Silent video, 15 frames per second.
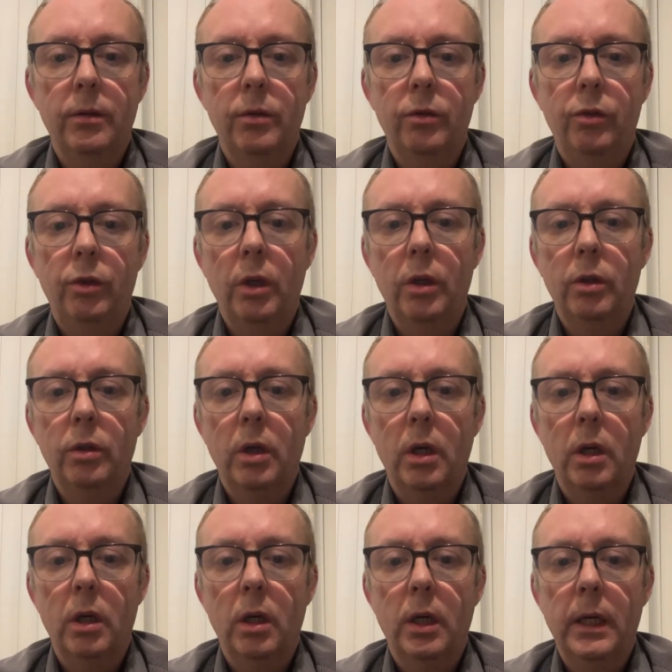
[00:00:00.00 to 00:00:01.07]

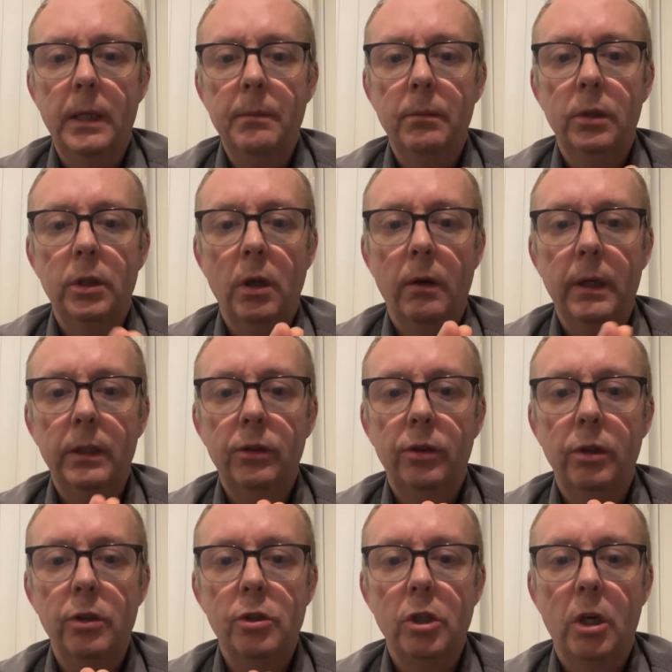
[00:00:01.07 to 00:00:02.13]
So I'm going to
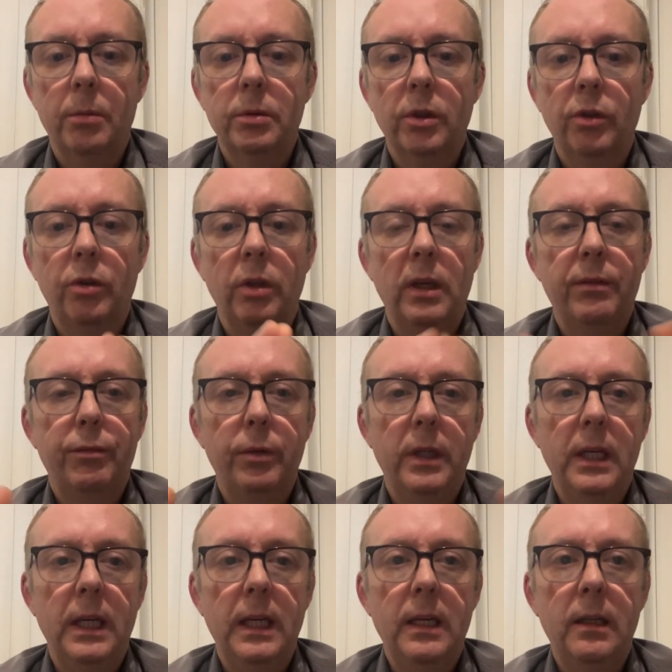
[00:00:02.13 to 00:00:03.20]
the shop because if we're
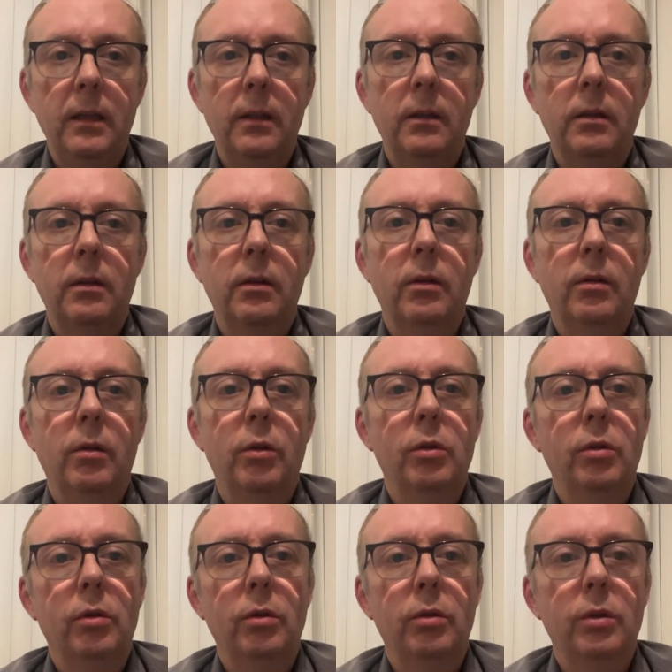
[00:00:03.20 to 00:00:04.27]
here,
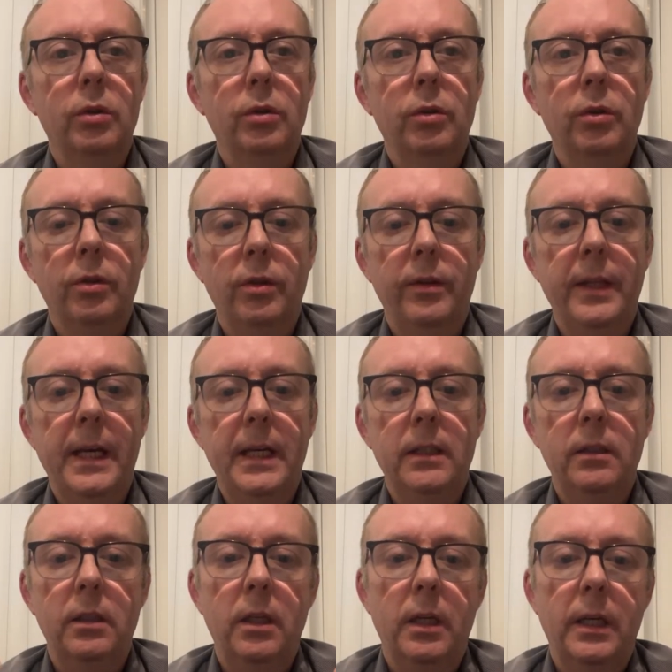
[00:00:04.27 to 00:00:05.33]

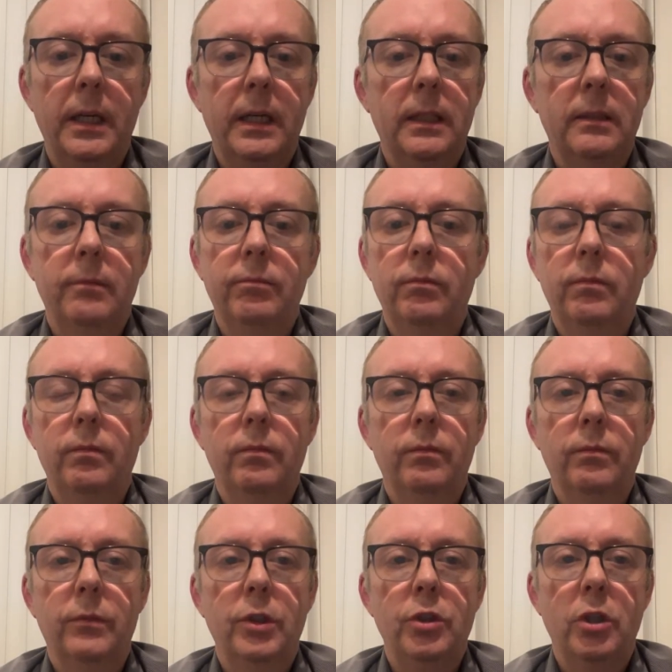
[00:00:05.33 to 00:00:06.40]
then
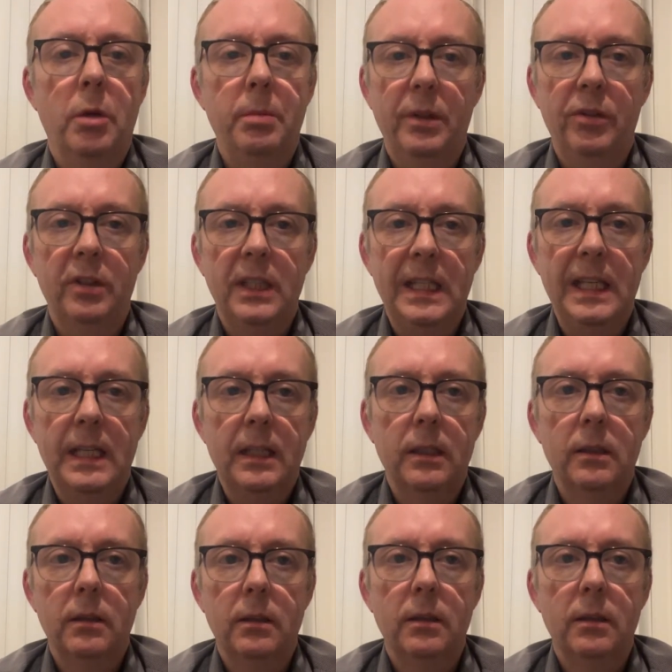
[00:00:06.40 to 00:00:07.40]
the shop isn't here.